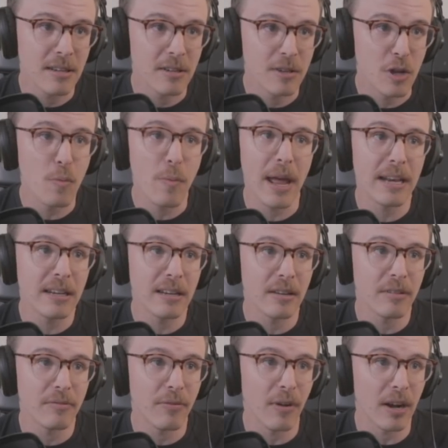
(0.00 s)
Too many
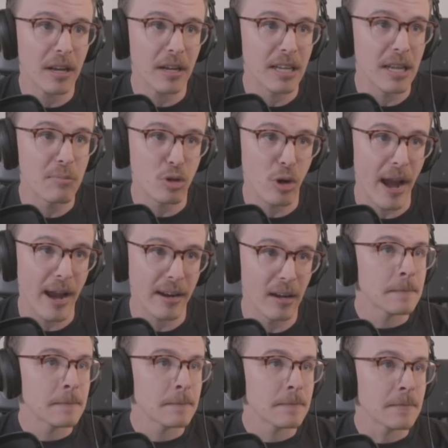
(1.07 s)
to fucking keep track
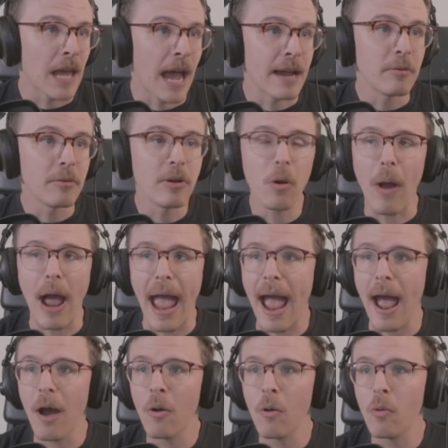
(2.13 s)
of. I don't know
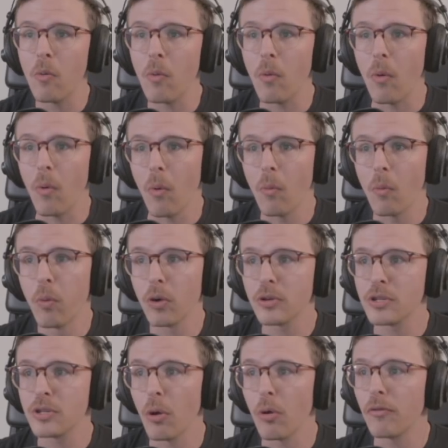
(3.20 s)
how we're
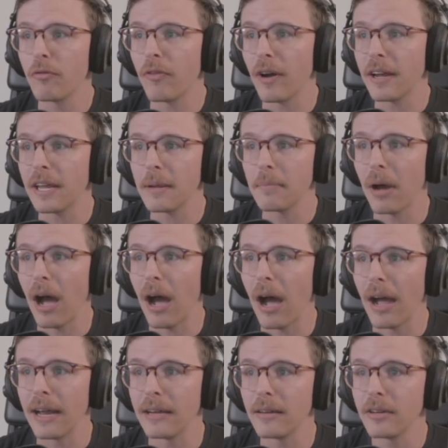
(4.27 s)
so fucking
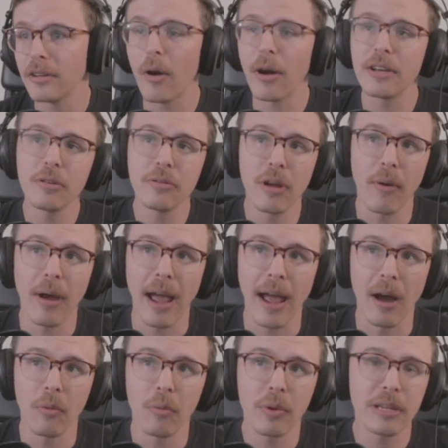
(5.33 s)
behind. No, I do know
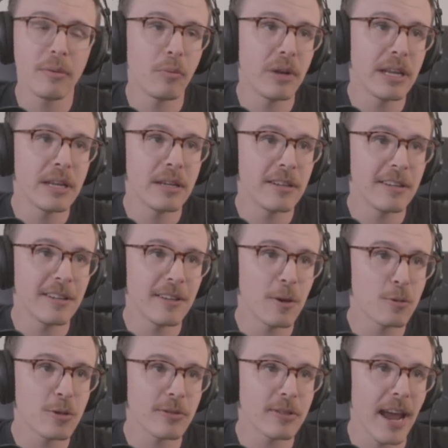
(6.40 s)
how. We
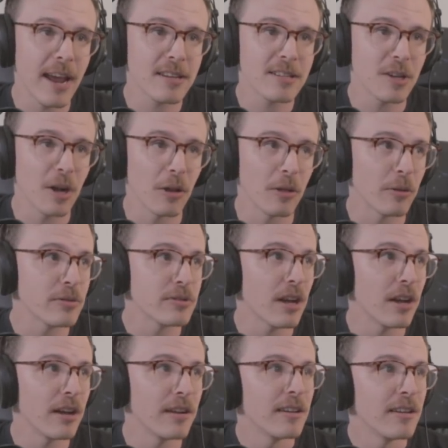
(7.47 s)
use our tax dollars
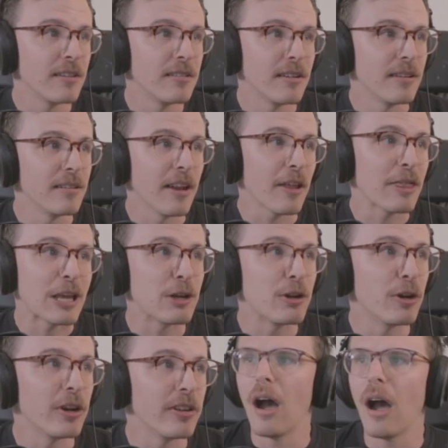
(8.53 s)
on nothing
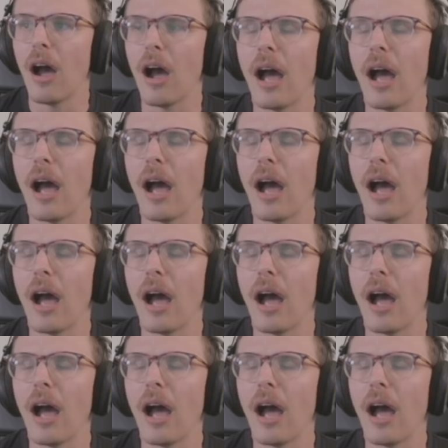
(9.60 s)
good.